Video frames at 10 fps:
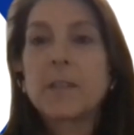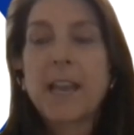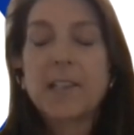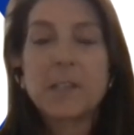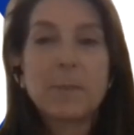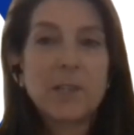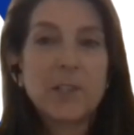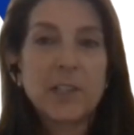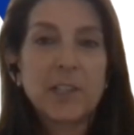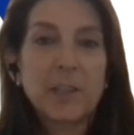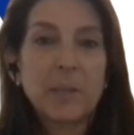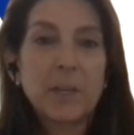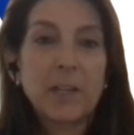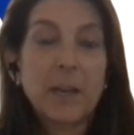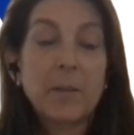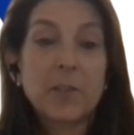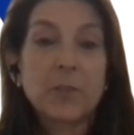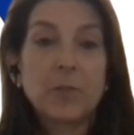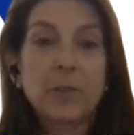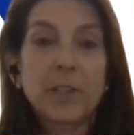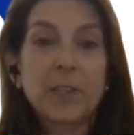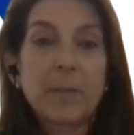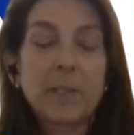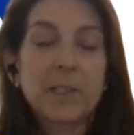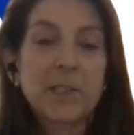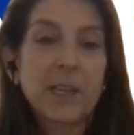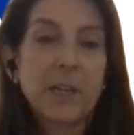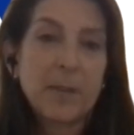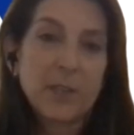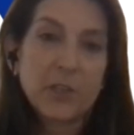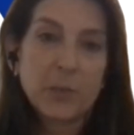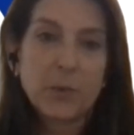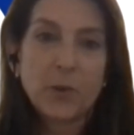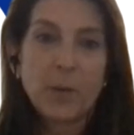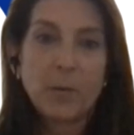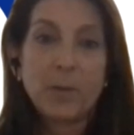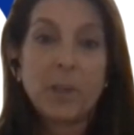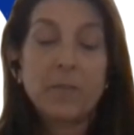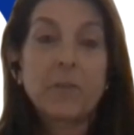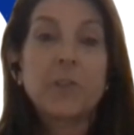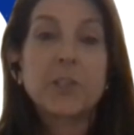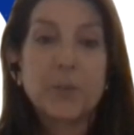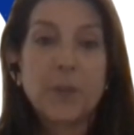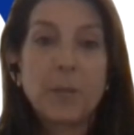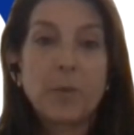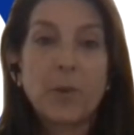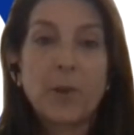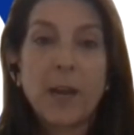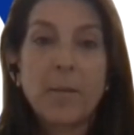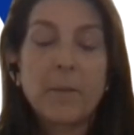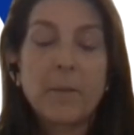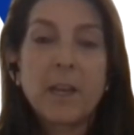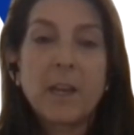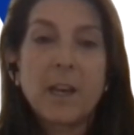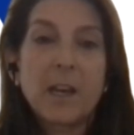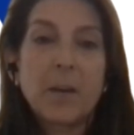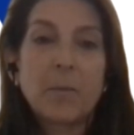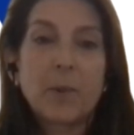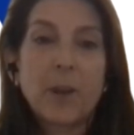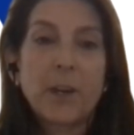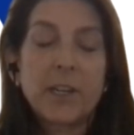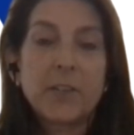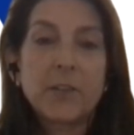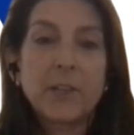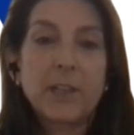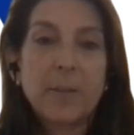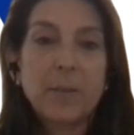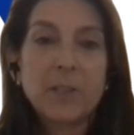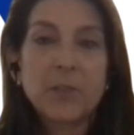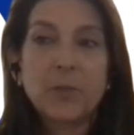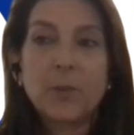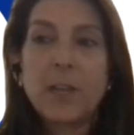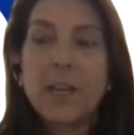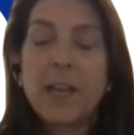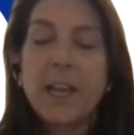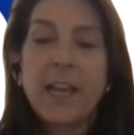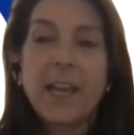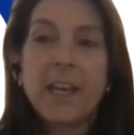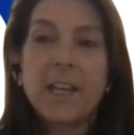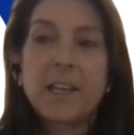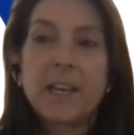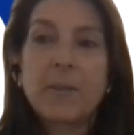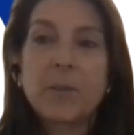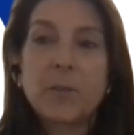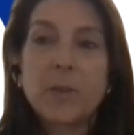Cassie mentioned the Columbia Climate School. The Climate and Society Master's Program will be the first degree program um, brought into the Climate School. And I was